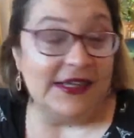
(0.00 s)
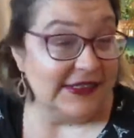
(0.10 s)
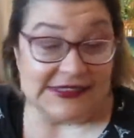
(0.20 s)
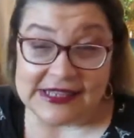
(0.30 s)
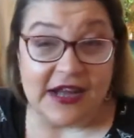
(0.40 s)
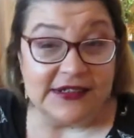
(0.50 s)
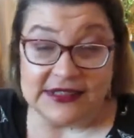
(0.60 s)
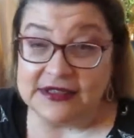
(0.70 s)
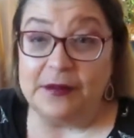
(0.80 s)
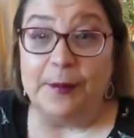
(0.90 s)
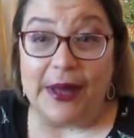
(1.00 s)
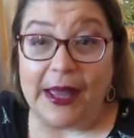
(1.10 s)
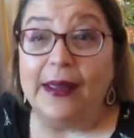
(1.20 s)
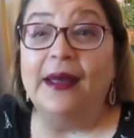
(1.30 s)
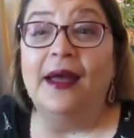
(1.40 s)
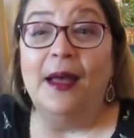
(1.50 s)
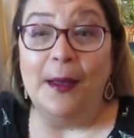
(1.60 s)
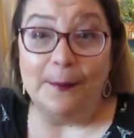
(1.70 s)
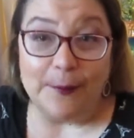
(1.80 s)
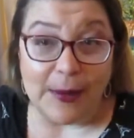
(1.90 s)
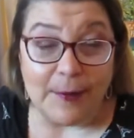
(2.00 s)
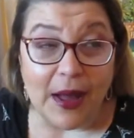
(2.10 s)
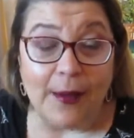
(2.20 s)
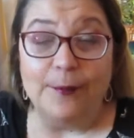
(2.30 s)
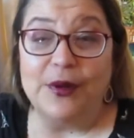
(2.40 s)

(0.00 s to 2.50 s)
started by my mom,